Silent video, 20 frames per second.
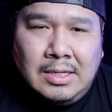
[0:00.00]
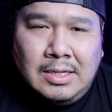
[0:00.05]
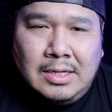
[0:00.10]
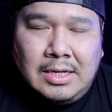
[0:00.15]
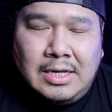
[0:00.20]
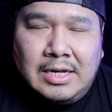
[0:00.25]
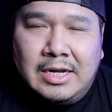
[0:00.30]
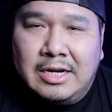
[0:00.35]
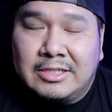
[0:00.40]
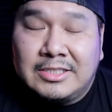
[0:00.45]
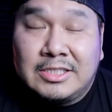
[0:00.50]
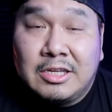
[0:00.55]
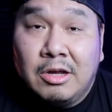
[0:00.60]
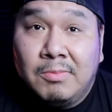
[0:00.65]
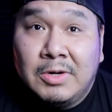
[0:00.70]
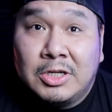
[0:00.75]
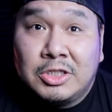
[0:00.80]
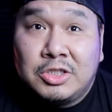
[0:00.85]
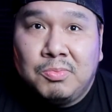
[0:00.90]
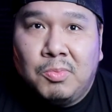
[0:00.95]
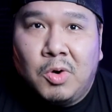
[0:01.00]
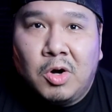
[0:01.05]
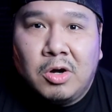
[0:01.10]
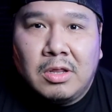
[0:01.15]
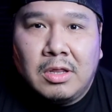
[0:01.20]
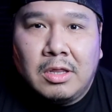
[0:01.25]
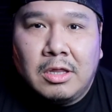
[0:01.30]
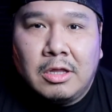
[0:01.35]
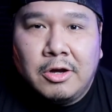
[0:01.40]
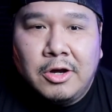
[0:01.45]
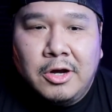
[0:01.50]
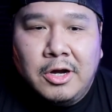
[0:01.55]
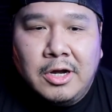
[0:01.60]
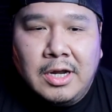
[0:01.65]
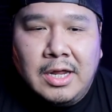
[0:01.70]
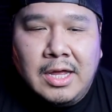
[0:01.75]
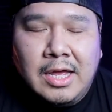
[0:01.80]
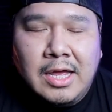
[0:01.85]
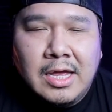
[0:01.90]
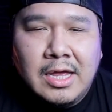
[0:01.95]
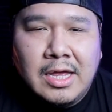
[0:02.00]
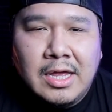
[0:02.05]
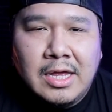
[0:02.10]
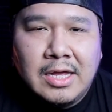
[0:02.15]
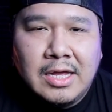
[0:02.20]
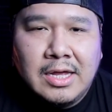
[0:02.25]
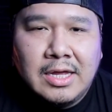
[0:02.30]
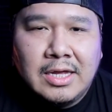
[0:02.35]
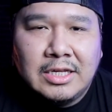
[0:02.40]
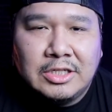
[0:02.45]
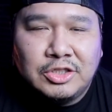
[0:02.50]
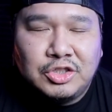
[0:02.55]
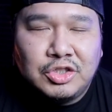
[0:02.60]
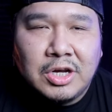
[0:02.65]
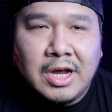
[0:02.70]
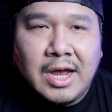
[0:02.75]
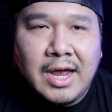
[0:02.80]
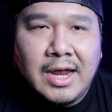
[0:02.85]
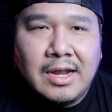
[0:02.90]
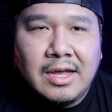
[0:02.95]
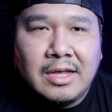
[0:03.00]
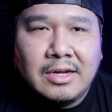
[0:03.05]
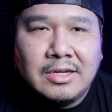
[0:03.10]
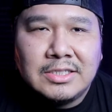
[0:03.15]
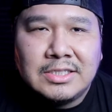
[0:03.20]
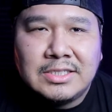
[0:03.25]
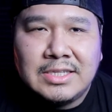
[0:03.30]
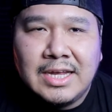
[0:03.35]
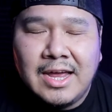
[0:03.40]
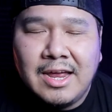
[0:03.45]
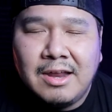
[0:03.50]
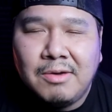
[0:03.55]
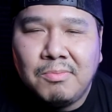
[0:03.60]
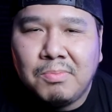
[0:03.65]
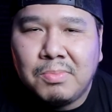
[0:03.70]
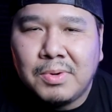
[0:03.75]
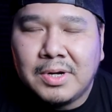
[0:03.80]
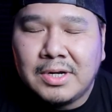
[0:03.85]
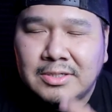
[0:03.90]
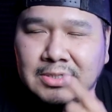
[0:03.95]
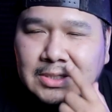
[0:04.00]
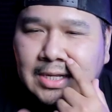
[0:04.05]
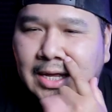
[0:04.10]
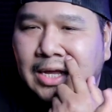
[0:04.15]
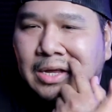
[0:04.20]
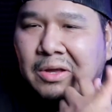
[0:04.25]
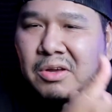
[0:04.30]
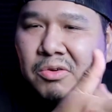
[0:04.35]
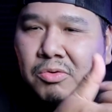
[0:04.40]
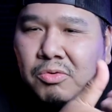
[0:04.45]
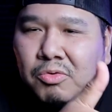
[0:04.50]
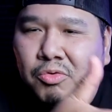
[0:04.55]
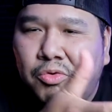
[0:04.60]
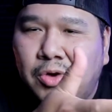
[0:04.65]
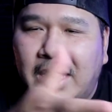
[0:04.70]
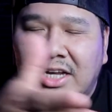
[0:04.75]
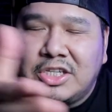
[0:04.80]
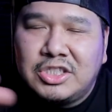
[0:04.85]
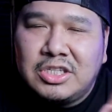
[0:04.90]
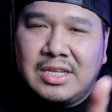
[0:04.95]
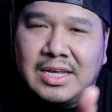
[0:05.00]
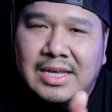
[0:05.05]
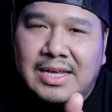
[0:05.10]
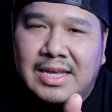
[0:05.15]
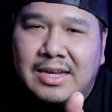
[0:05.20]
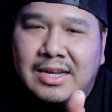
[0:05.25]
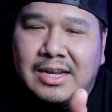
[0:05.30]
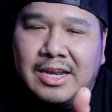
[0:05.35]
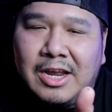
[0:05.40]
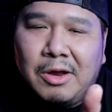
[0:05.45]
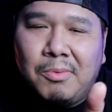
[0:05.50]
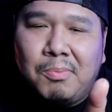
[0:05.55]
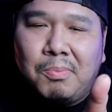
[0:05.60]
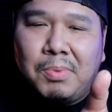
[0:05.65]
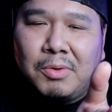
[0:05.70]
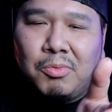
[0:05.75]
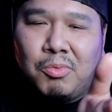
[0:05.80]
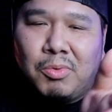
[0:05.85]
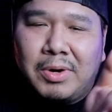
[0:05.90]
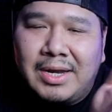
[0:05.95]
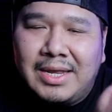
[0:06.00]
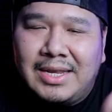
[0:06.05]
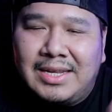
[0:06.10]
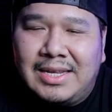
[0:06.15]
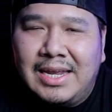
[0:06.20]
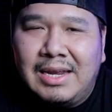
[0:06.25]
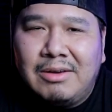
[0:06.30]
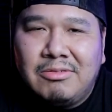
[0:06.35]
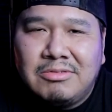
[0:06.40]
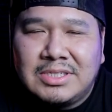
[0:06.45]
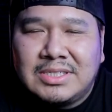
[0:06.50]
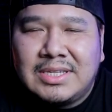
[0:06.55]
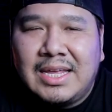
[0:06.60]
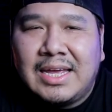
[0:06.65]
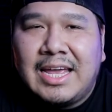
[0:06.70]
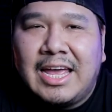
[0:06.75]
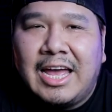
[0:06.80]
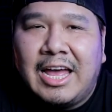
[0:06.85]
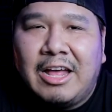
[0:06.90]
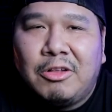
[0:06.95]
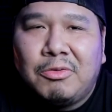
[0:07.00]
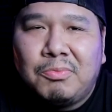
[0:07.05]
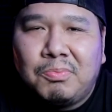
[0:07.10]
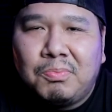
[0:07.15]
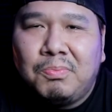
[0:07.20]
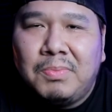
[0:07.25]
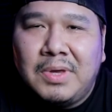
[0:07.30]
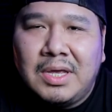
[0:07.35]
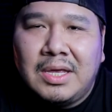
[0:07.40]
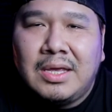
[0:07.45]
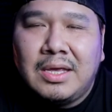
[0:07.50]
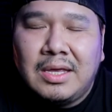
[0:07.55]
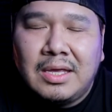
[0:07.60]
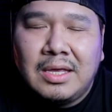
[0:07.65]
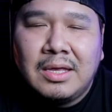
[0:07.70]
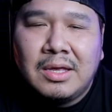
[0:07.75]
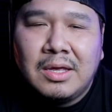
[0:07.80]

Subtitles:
And there's so much more to learn and try to understand, but I was like gradually getting there. But what he did was like help me